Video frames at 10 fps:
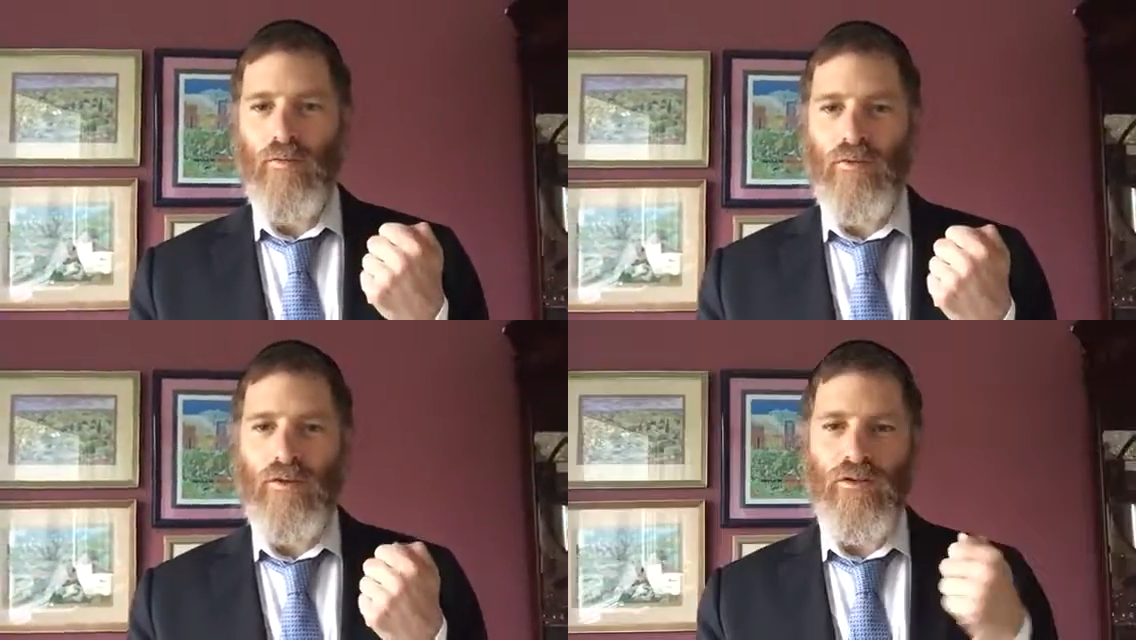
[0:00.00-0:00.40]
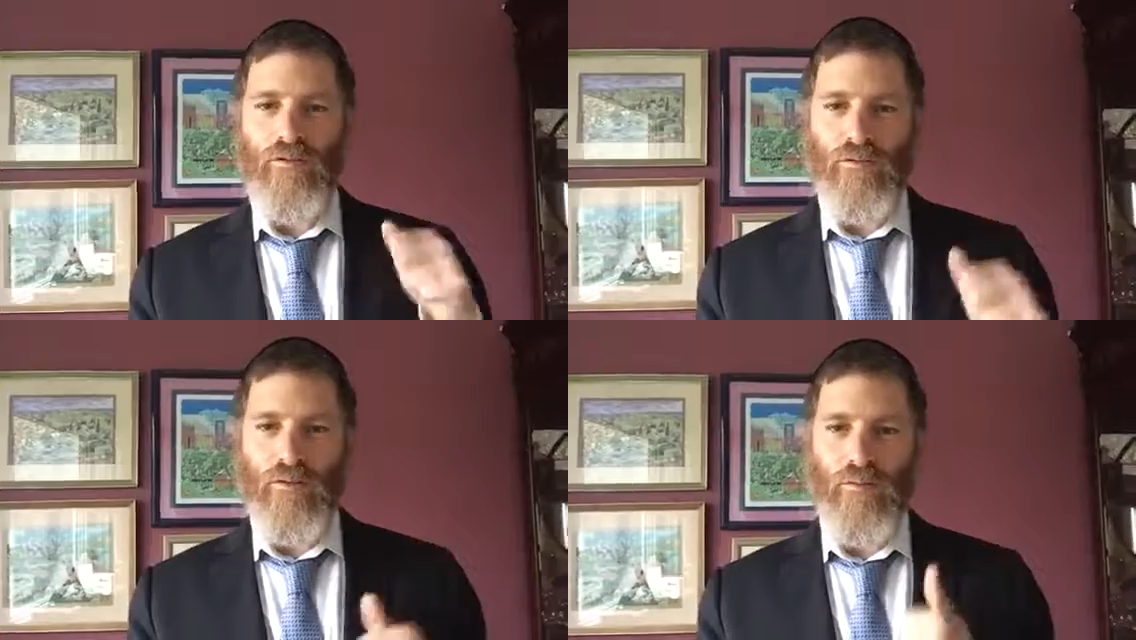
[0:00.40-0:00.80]
being
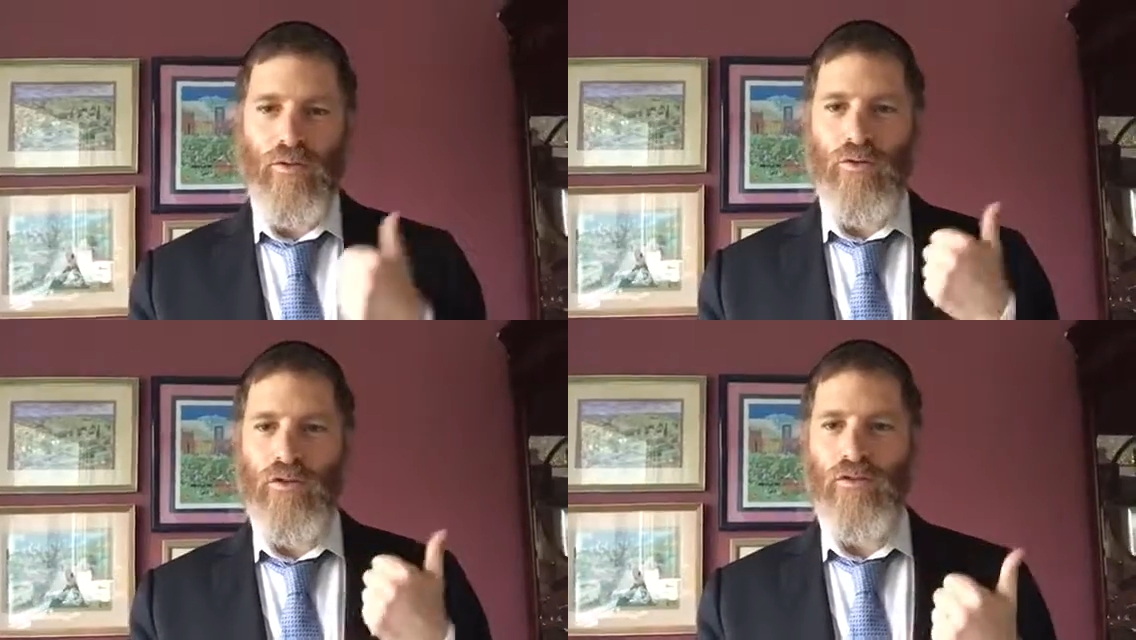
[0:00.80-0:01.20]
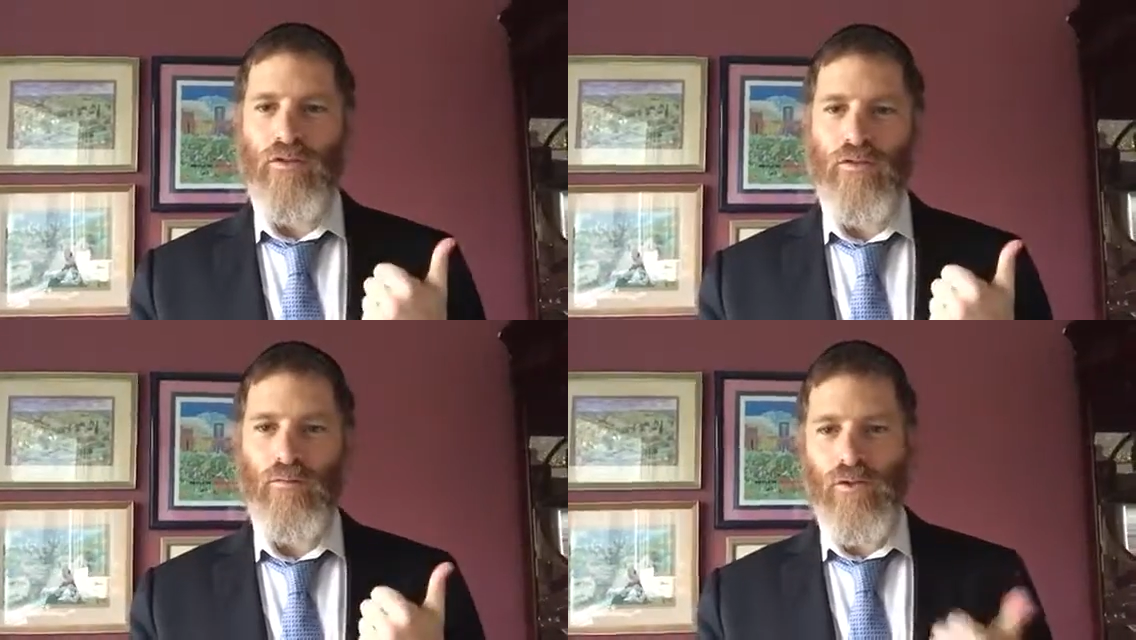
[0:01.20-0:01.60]
lifnim mishur
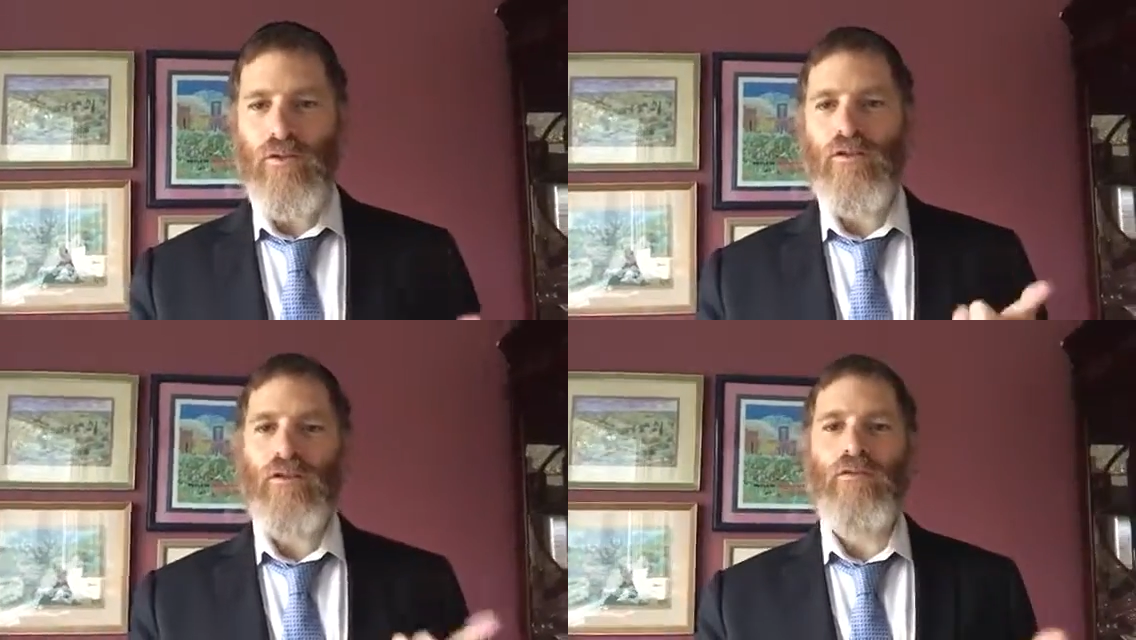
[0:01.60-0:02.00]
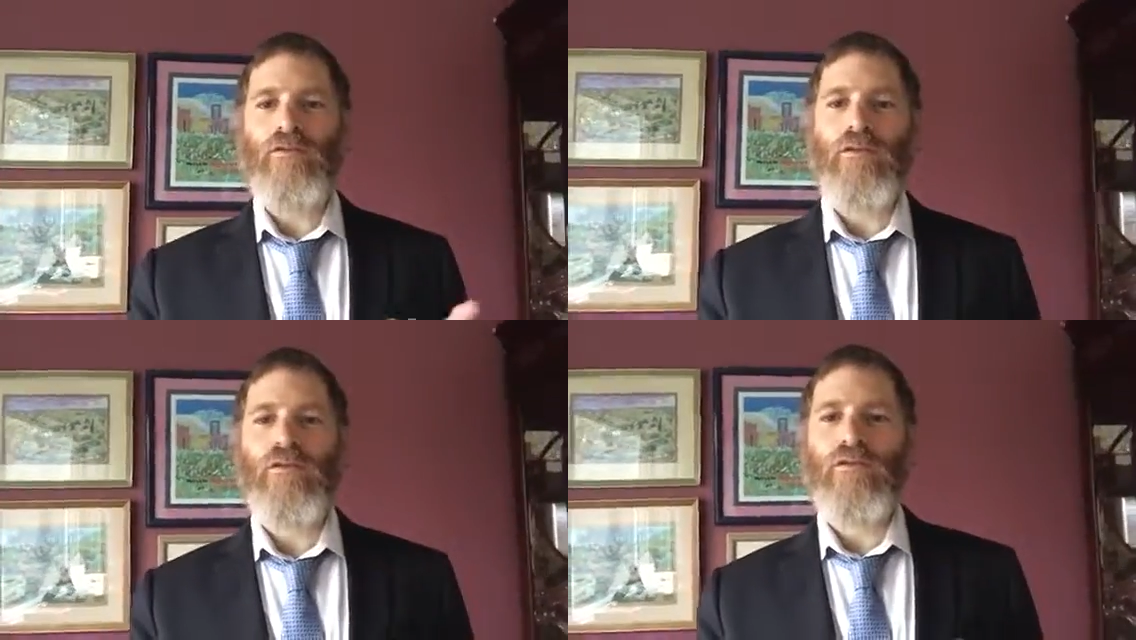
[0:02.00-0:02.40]
asadin, which is a
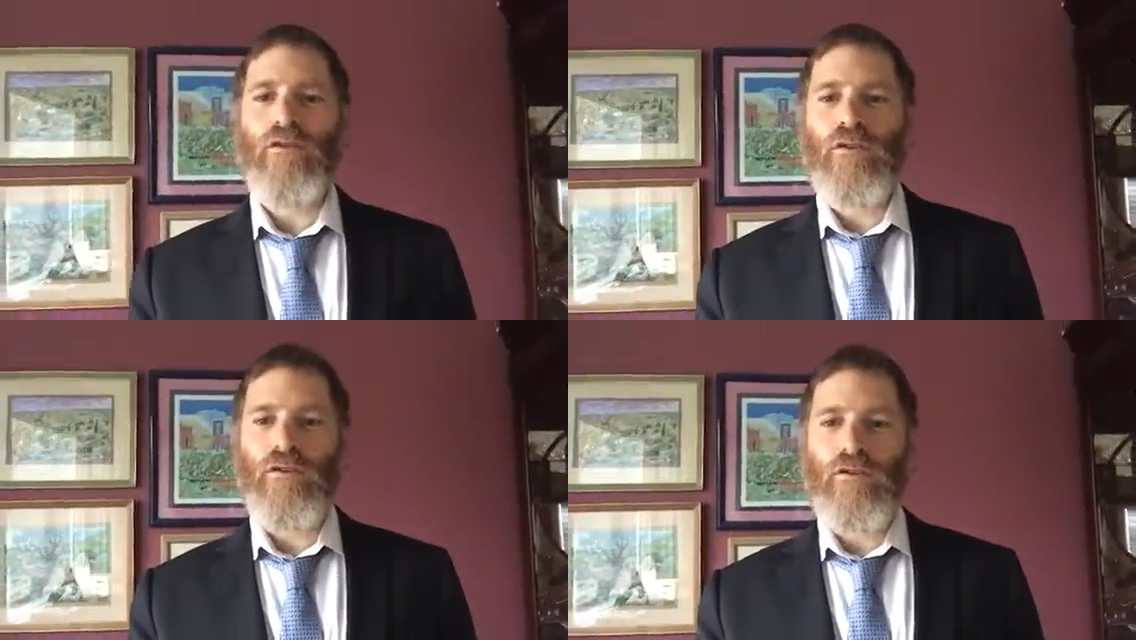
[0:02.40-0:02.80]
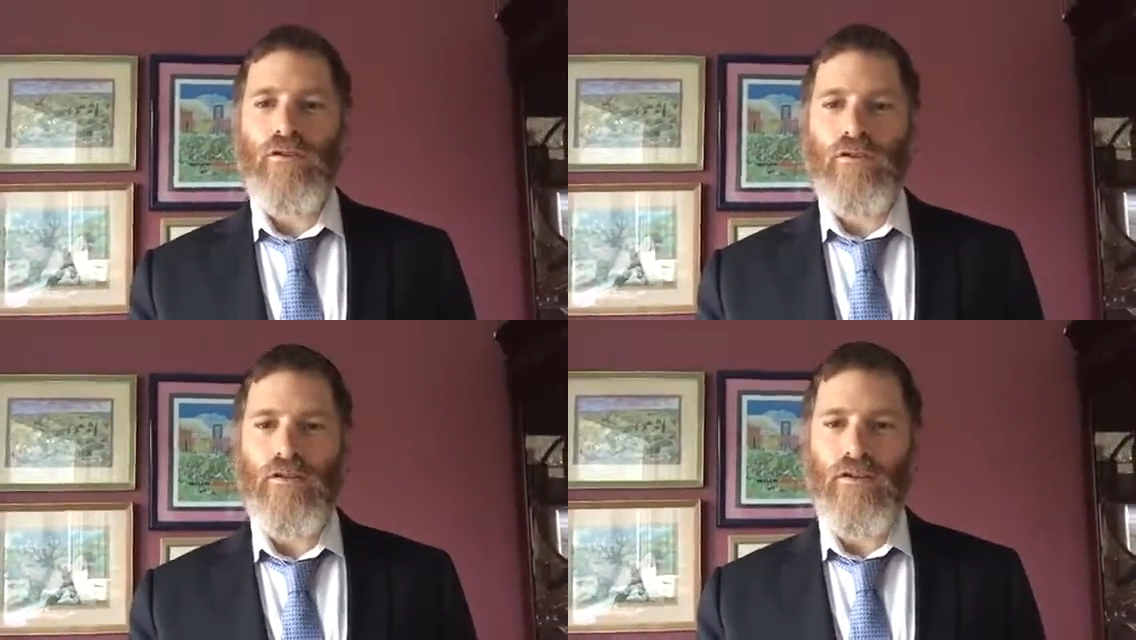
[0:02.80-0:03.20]
definition of a chassid,